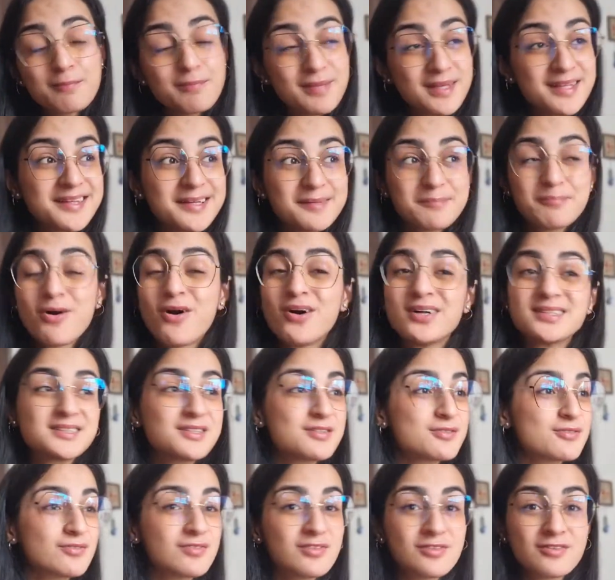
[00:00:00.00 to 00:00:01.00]
Be that
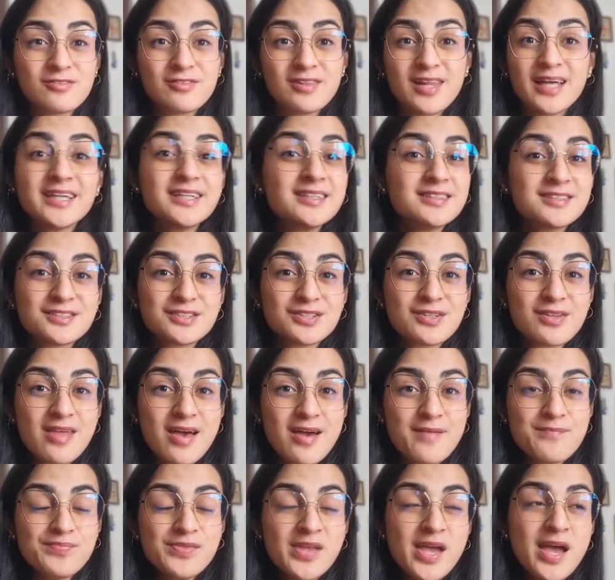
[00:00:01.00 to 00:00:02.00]
positive light to
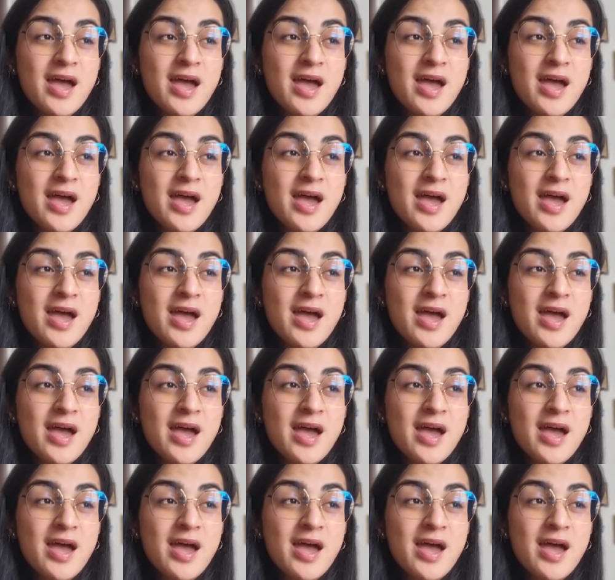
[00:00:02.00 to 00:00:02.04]
them.